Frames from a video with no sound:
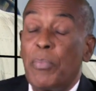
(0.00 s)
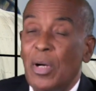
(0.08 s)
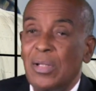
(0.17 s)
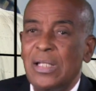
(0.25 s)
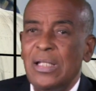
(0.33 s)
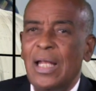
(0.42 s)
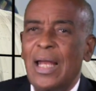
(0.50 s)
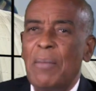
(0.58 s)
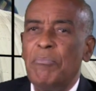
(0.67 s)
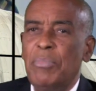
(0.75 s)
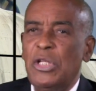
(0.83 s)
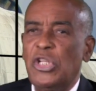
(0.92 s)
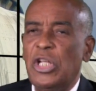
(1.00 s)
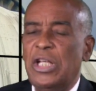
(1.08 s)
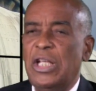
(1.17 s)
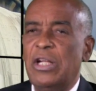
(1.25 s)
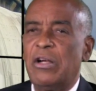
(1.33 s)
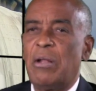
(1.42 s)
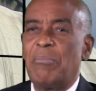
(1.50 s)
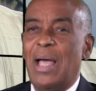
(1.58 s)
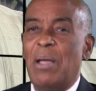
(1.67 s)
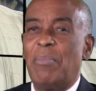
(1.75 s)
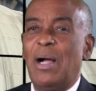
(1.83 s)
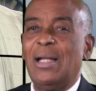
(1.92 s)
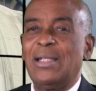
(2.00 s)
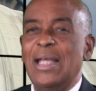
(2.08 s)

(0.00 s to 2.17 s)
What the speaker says: personal ambition here on my part.